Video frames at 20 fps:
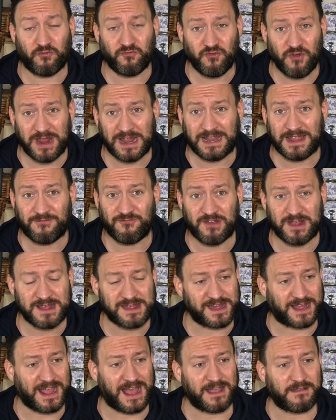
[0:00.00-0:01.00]
really reads a
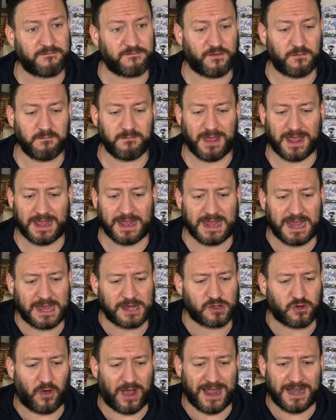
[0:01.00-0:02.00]
game. For me, he's
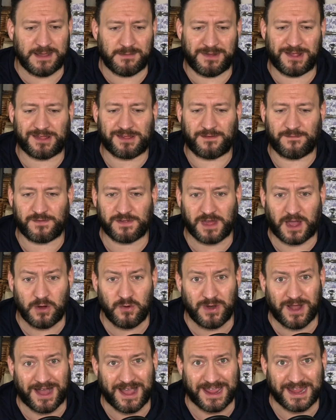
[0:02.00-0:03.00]
got elements of
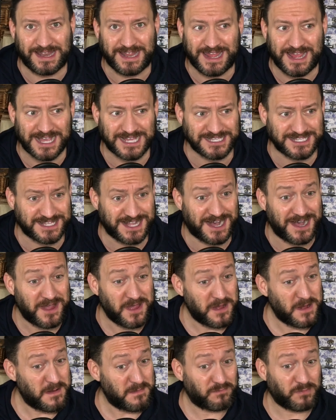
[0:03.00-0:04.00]
Zola, Iniesta,
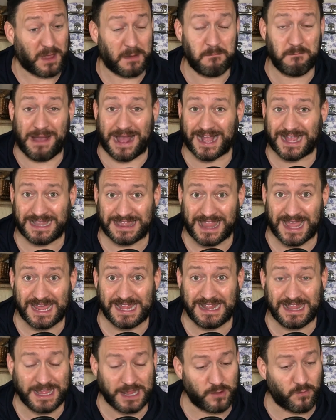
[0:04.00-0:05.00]

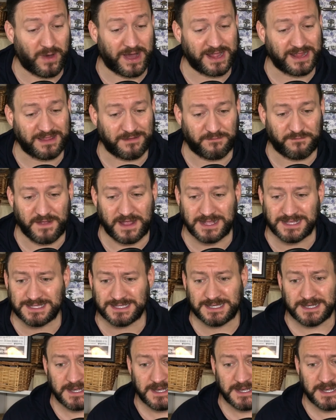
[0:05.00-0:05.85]
Makelele, the way he defends.